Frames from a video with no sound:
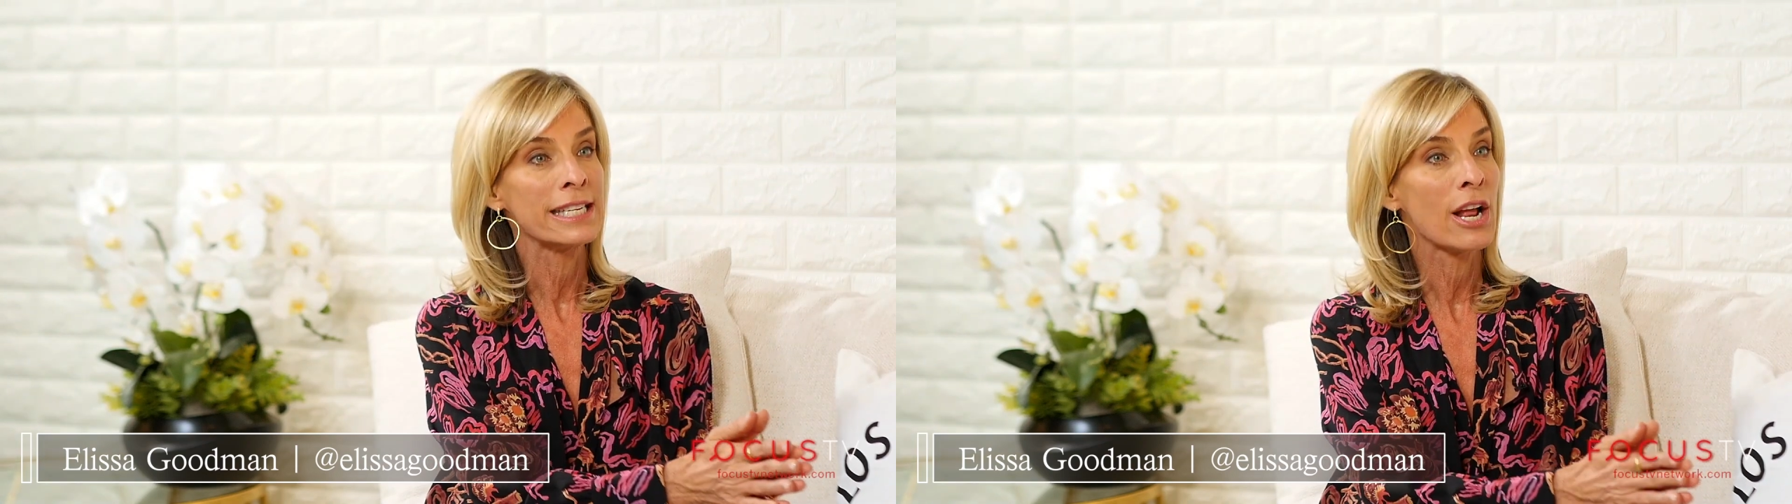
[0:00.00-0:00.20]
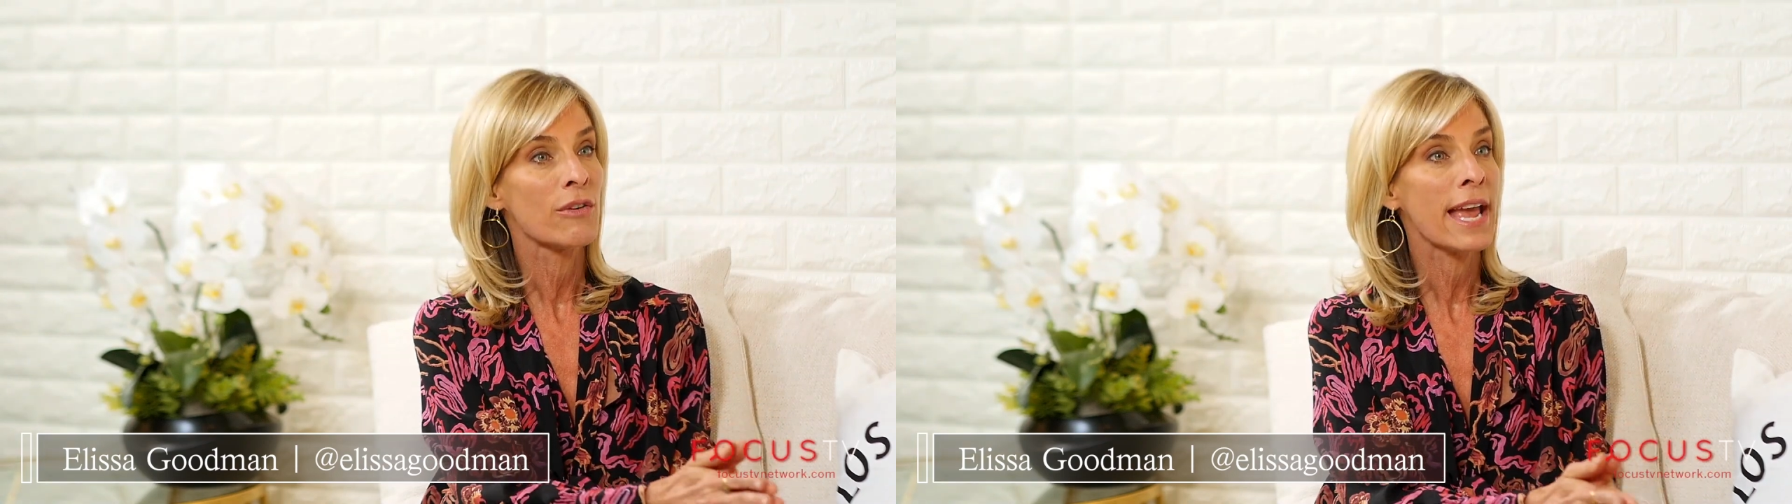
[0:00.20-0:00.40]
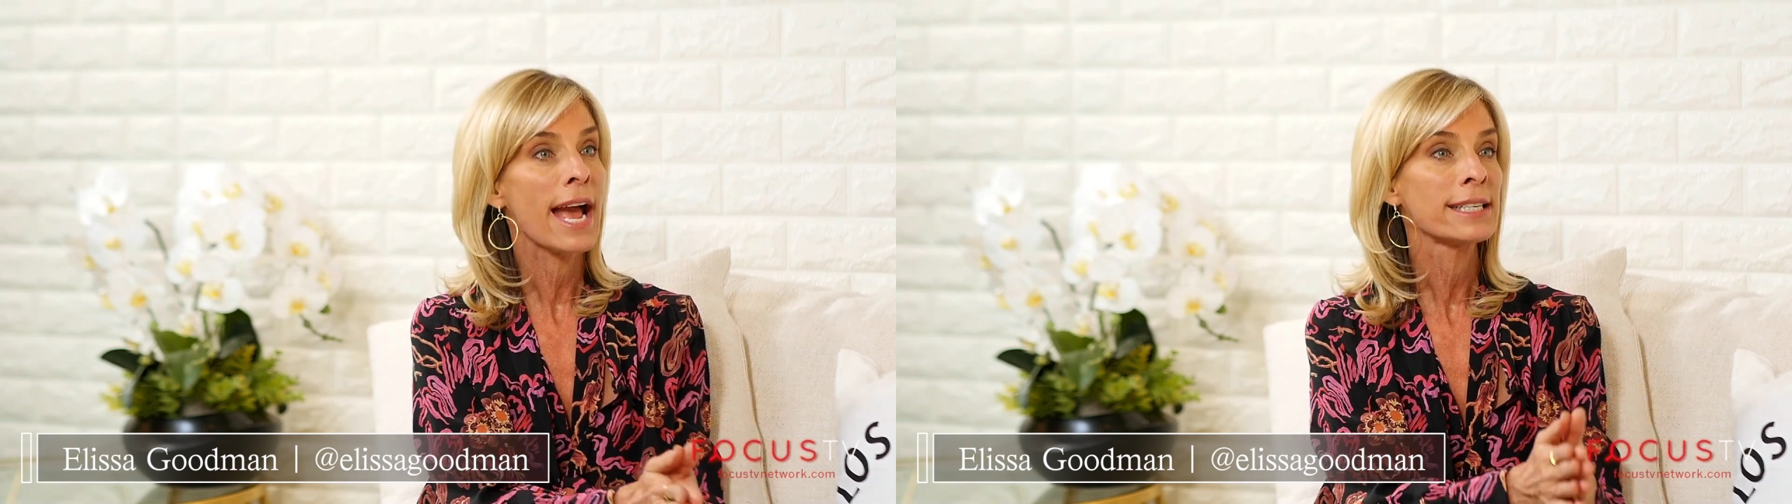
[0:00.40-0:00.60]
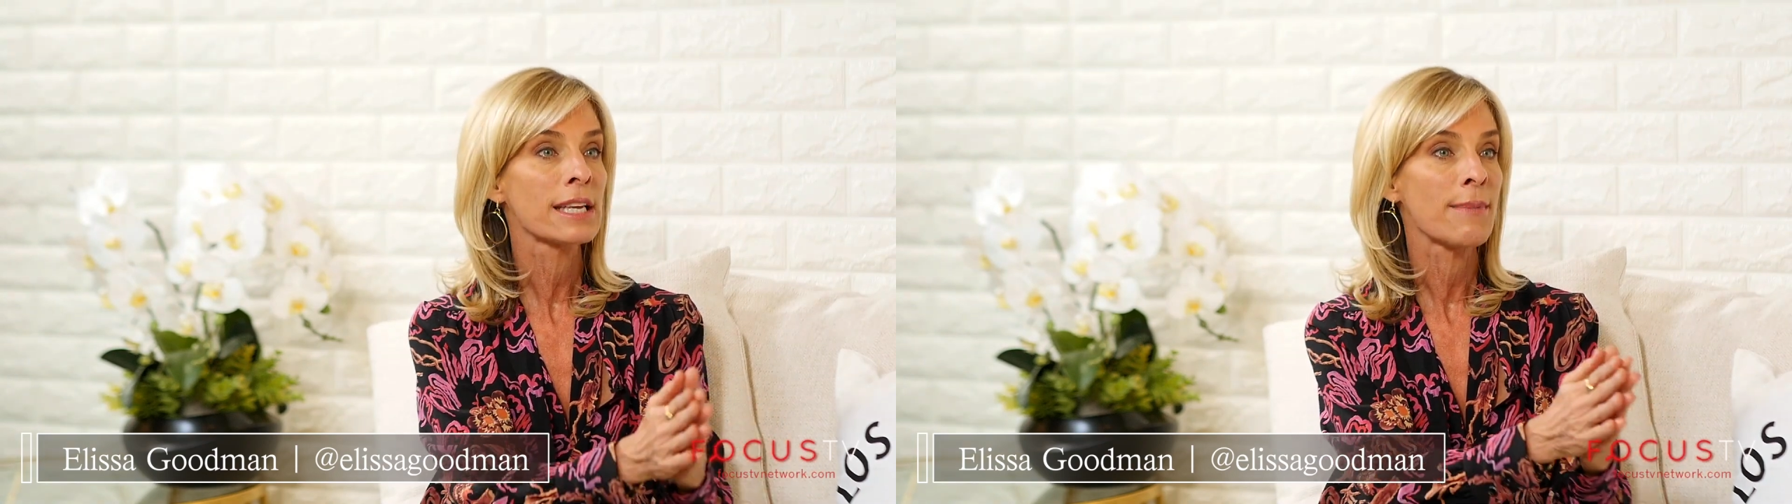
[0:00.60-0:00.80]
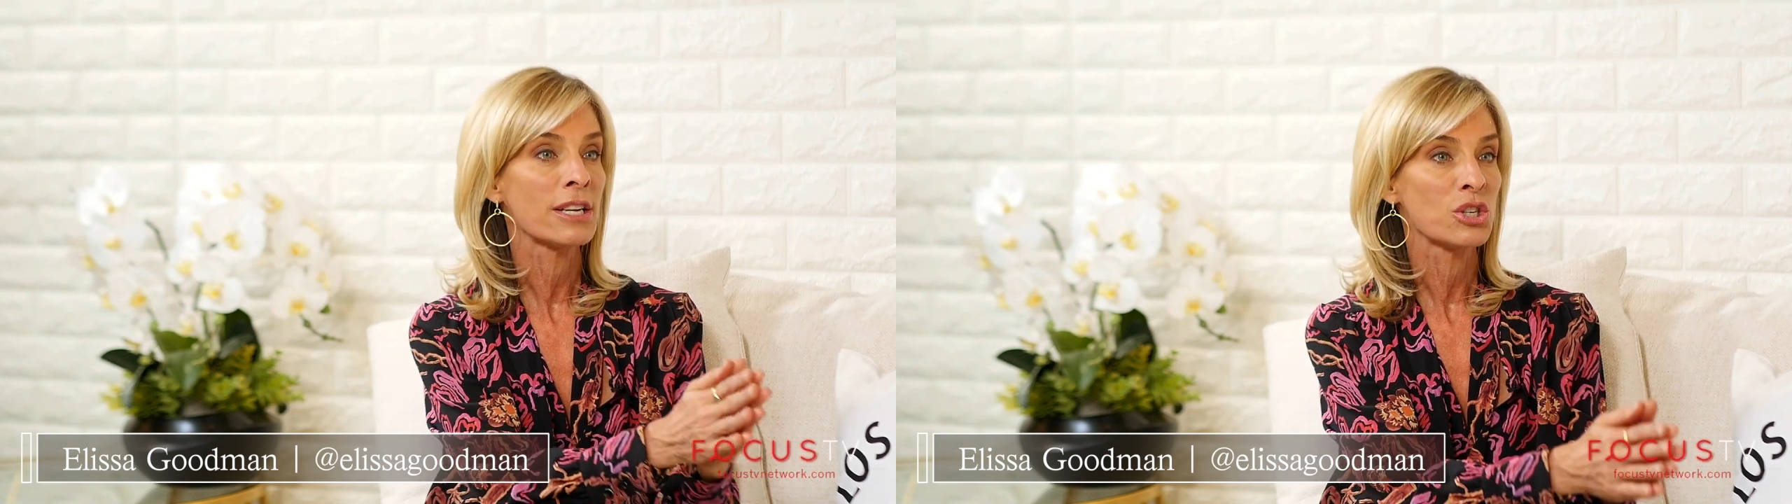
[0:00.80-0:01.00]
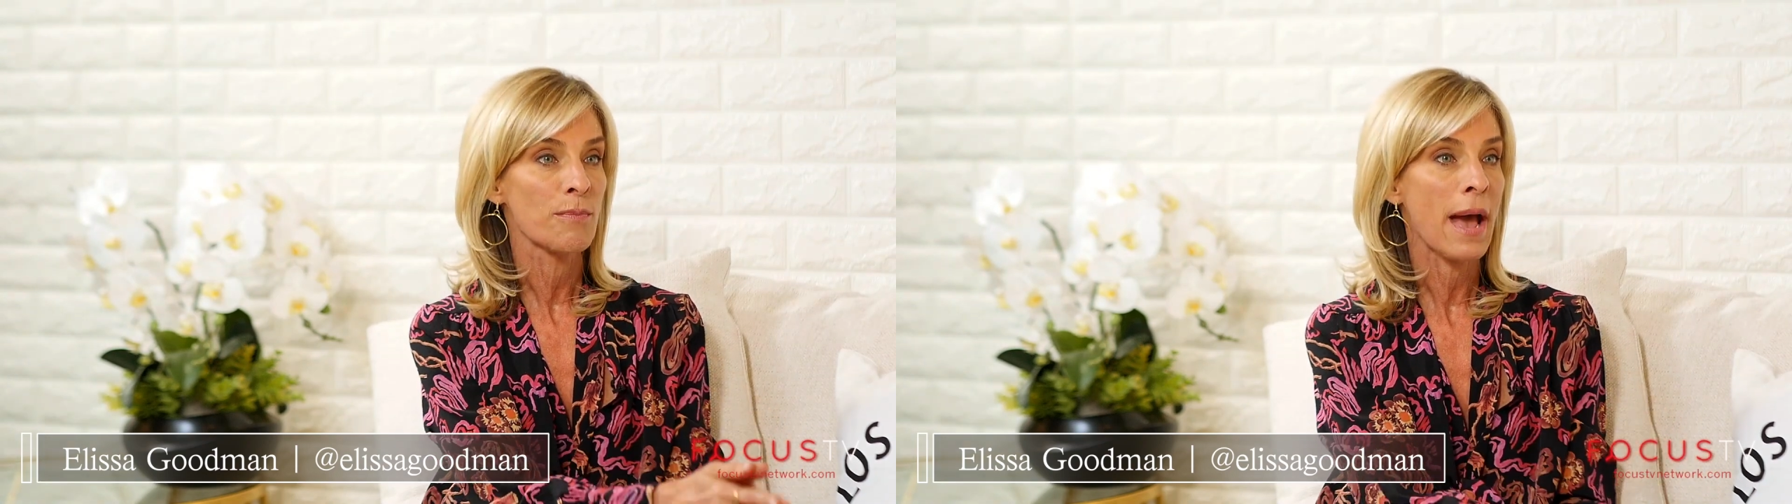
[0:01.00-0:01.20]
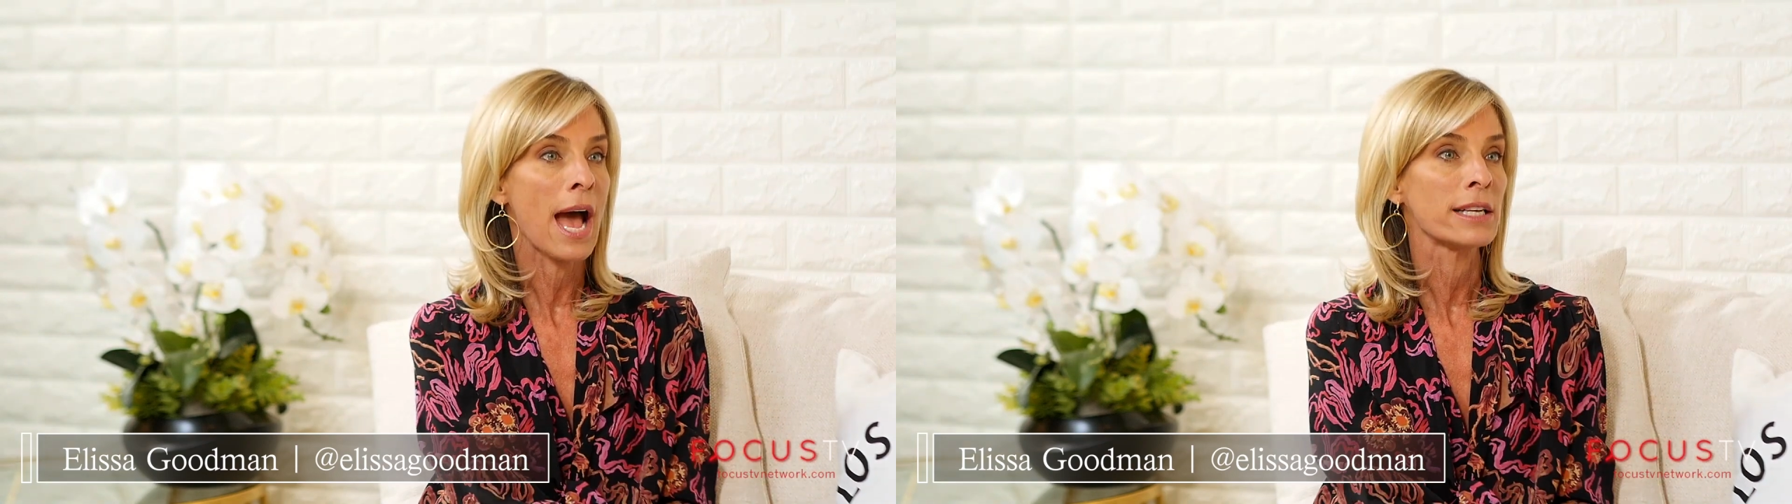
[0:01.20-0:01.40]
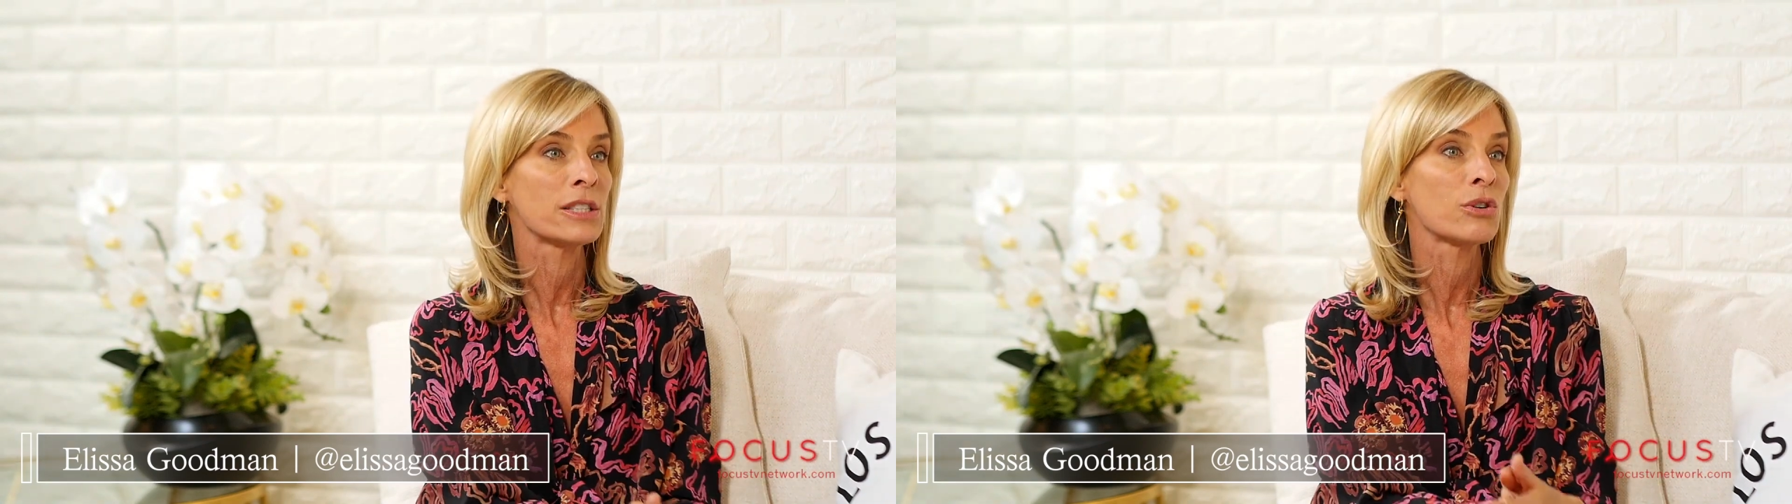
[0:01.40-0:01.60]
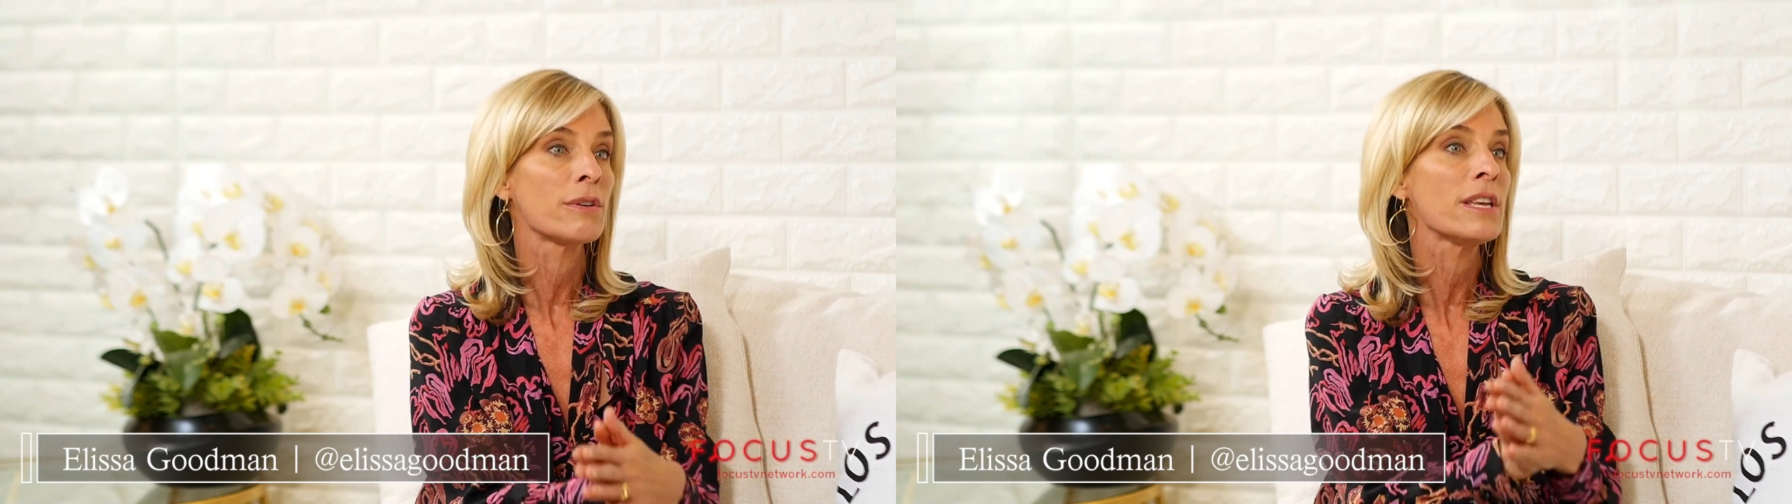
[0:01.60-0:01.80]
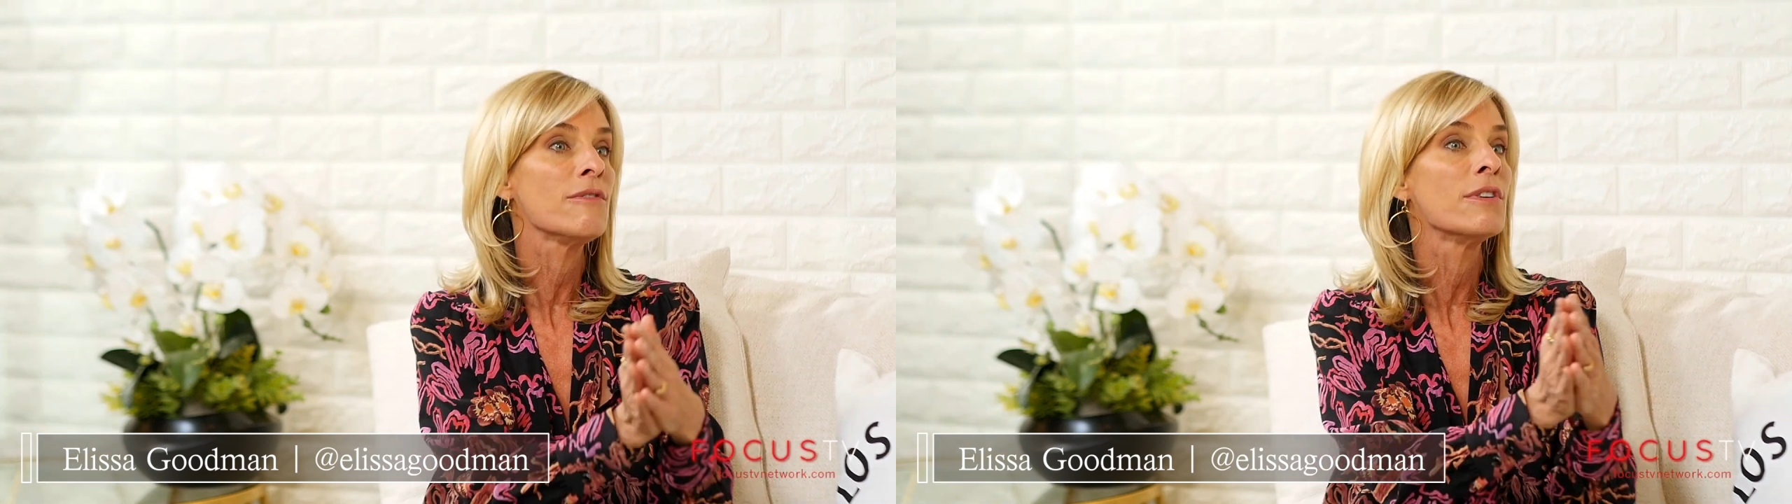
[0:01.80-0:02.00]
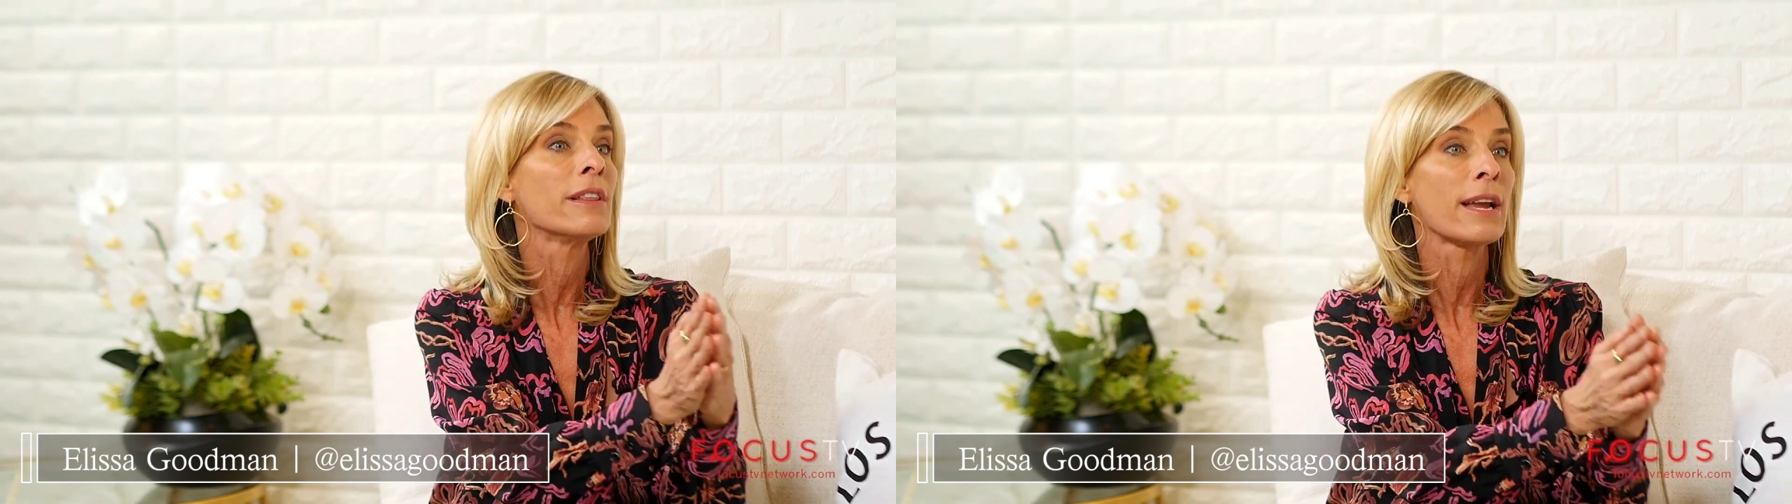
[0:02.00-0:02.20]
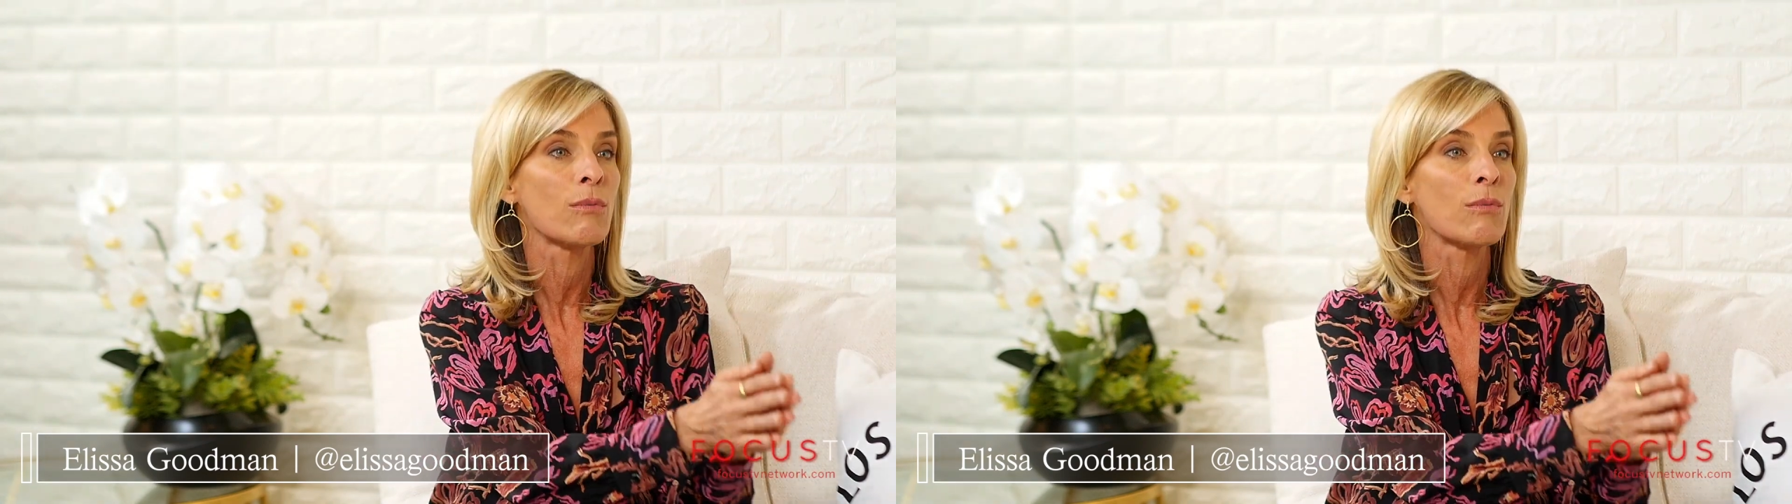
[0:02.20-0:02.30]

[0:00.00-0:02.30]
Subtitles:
You know, they ask about your past or even like